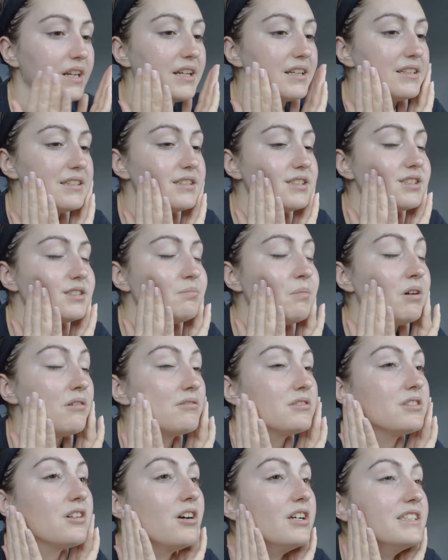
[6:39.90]
it
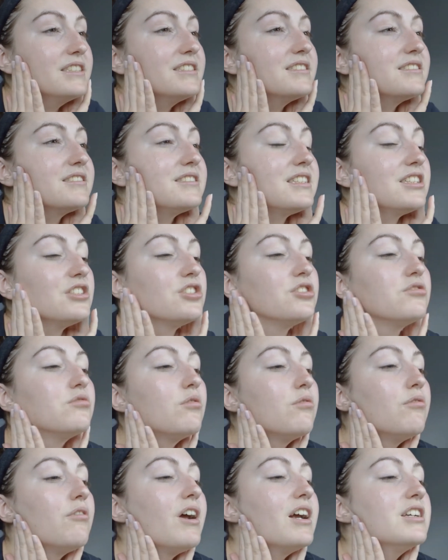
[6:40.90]
smells nice. It's just
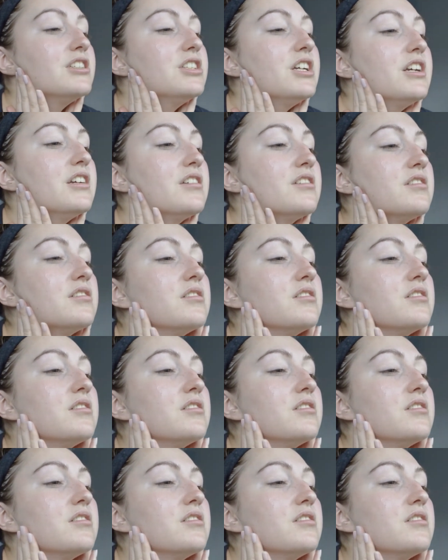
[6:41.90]
refreshing.